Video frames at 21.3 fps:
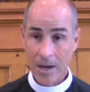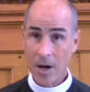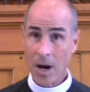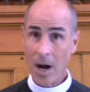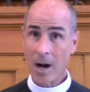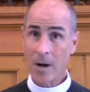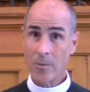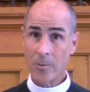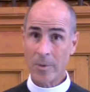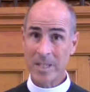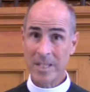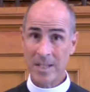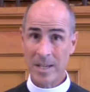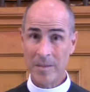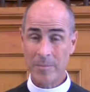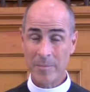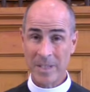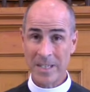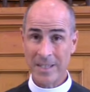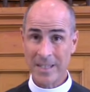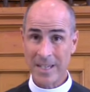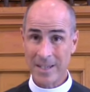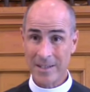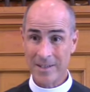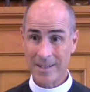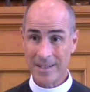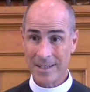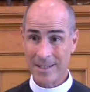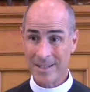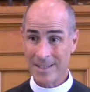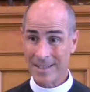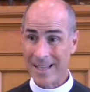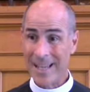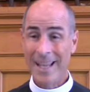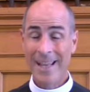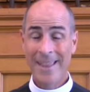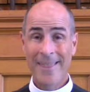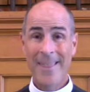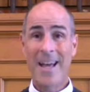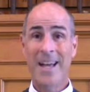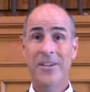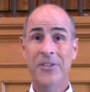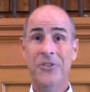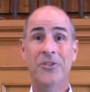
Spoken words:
our resentment tells us that